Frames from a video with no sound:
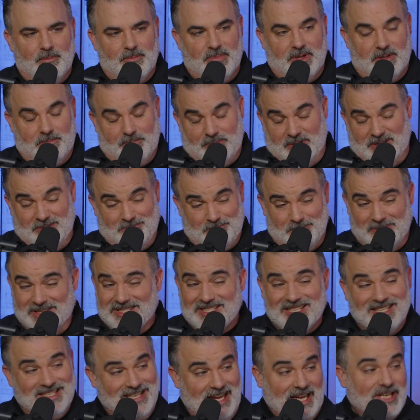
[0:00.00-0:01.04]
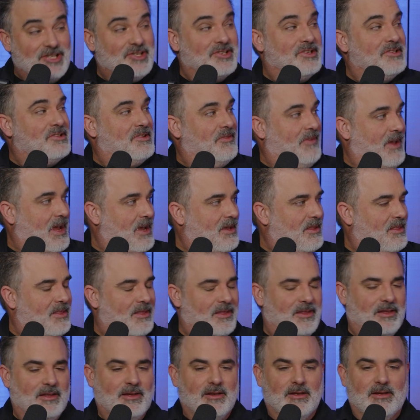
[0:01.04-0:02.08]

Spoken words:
but tenacious faith,